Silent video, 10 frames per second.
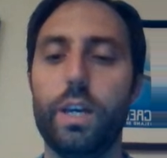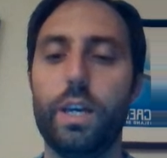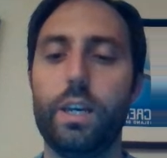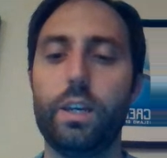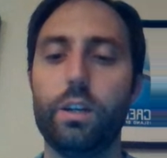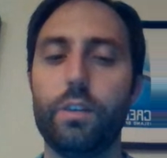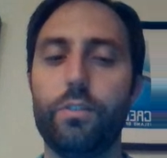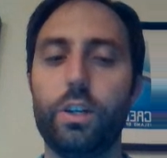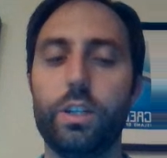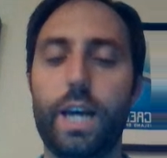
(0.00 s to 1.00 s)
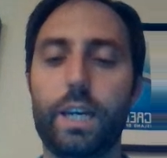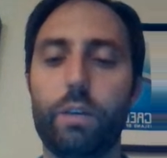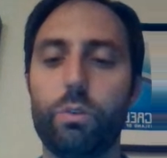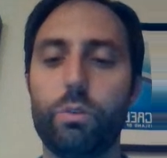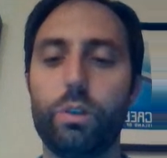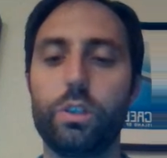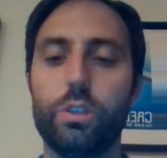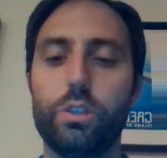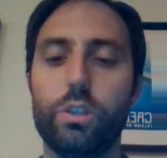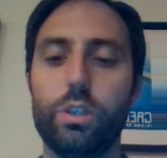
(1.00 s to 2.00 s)
here, if you're attacking with
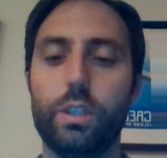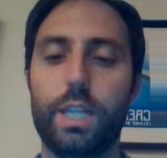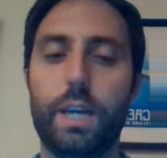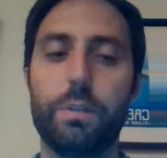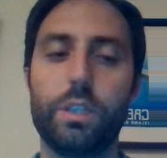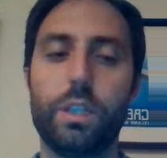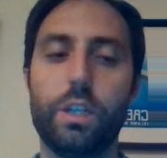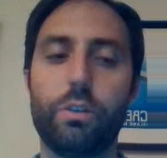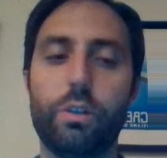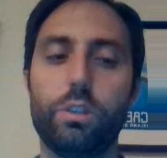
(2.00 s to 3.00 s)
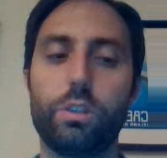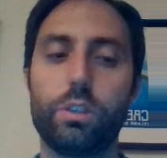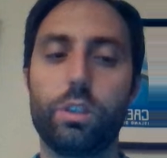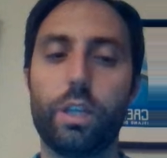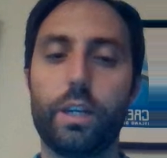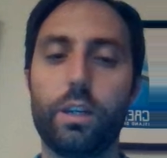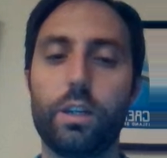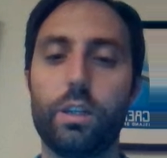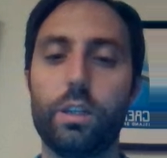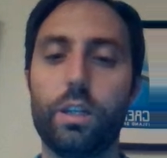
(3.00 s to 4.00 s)
creatures, you're dealing damage, and then your creature's just like
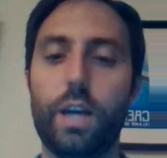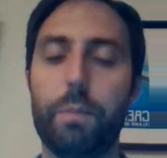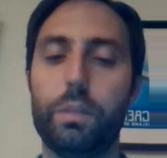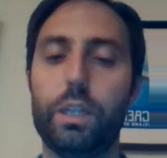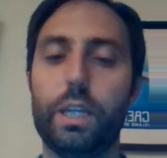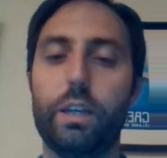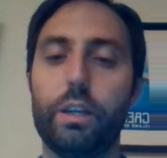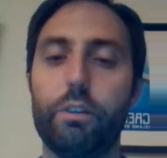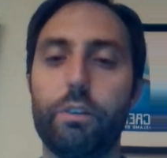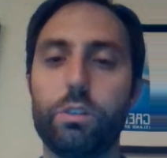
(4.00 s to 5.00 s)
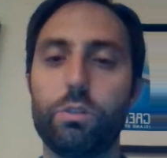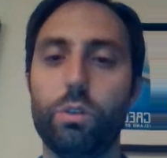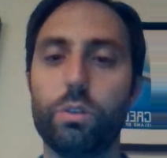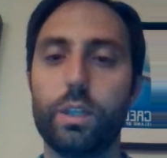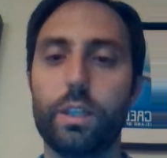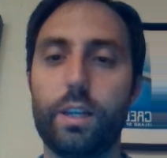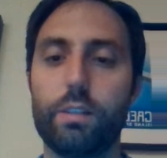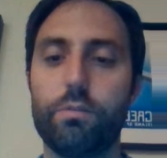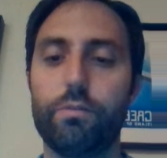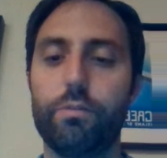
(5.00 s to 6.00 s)
playing a Lingering Souls. Like
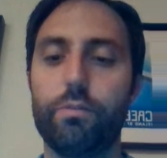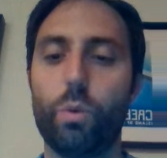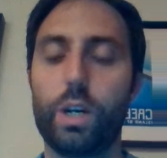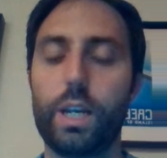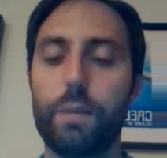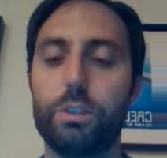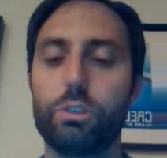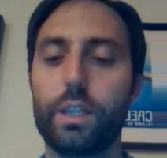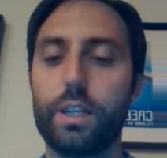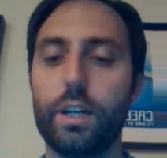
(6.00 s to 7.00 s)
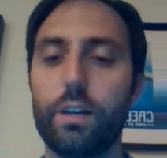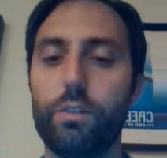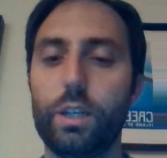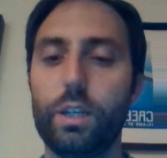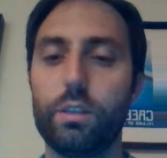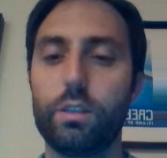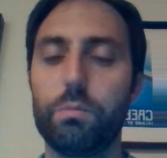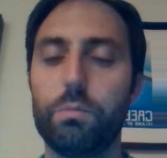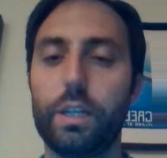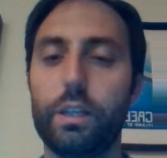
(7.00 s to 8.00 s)
that's 4 damage right there if you get to
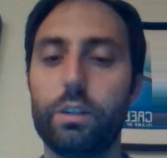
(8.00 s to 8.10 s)
play Lingering